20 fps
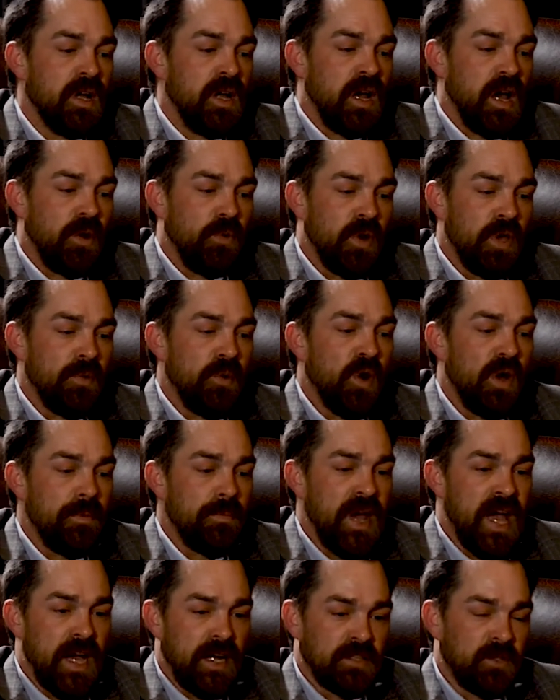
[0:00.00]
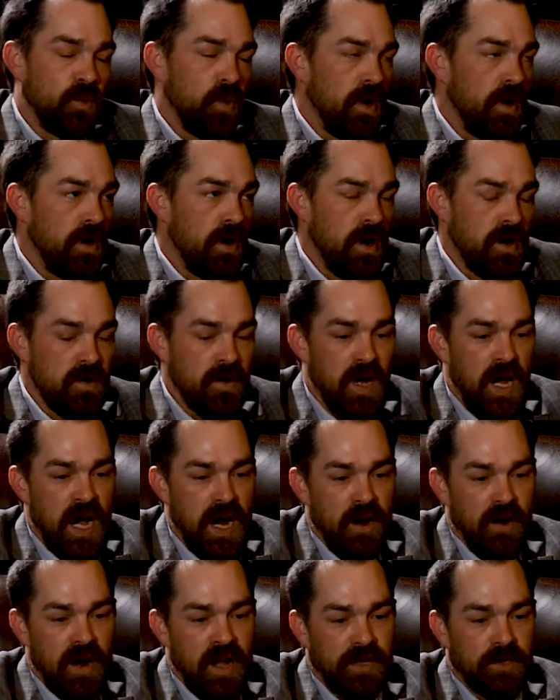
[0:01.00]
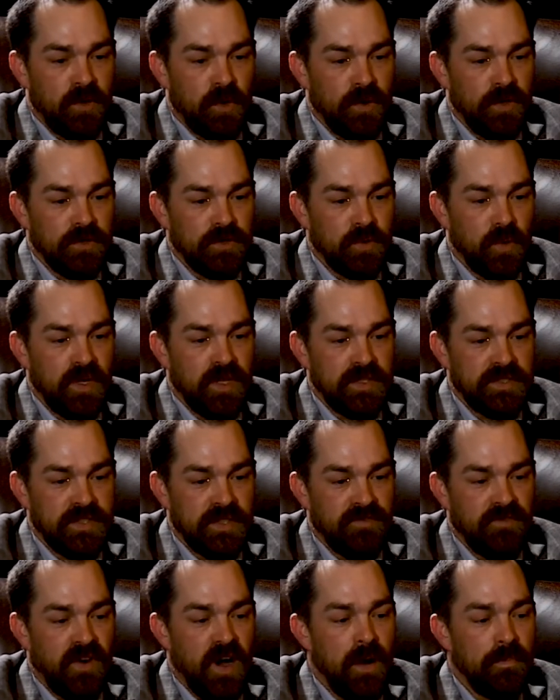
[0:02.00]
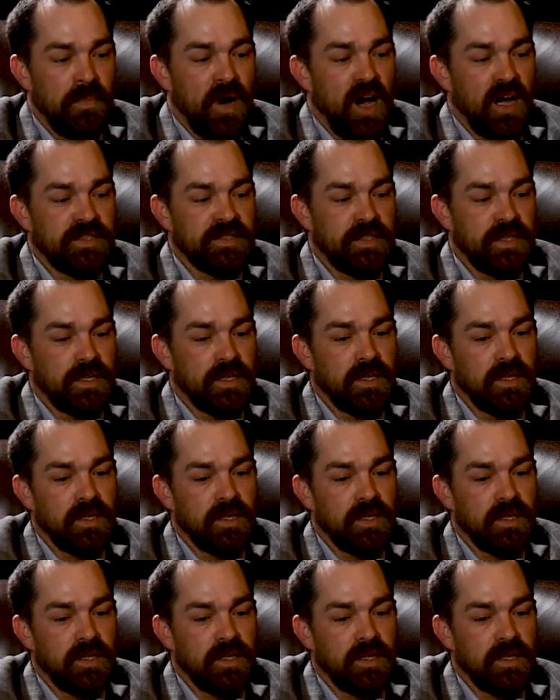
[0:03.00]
And we went back to where our higher headquarters was at Fob Bostic.